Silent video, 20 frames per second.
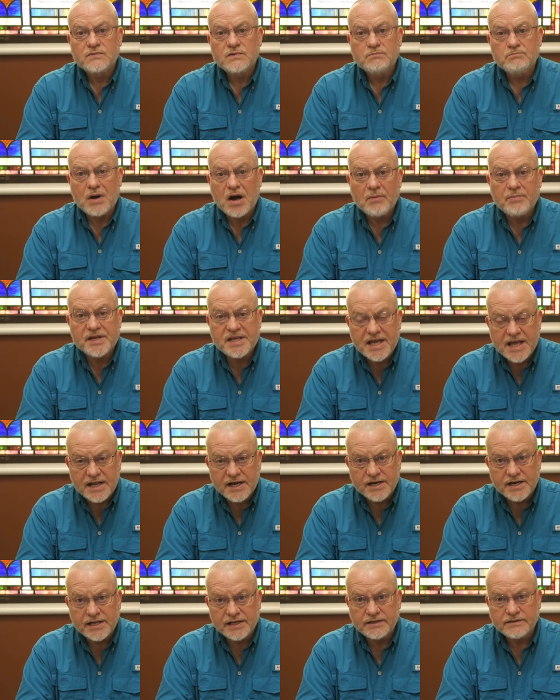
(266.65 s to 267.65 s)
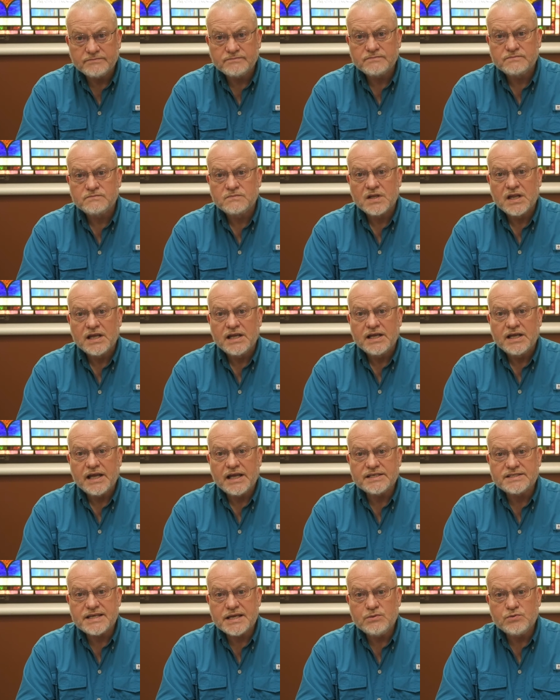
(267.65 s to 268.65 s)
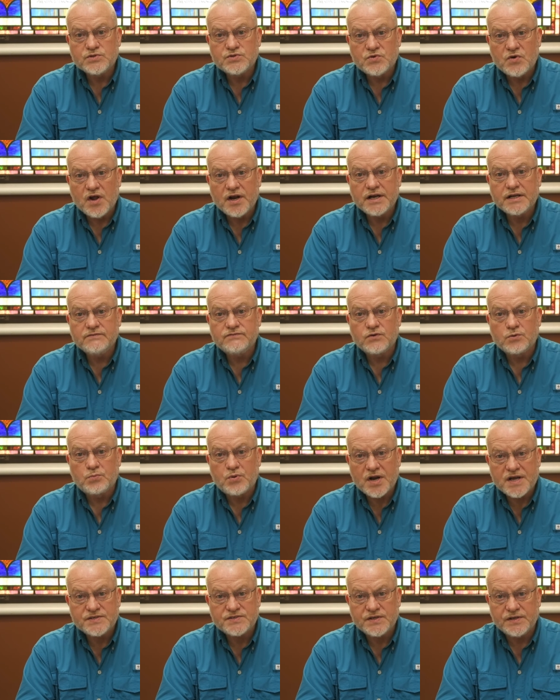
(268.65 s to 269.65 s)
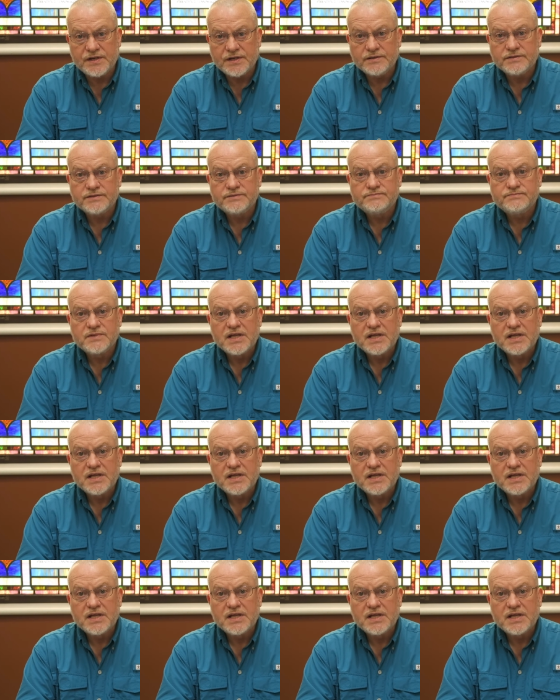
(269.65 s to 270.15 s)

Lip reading: Bobby Kennedy, as he was running for president.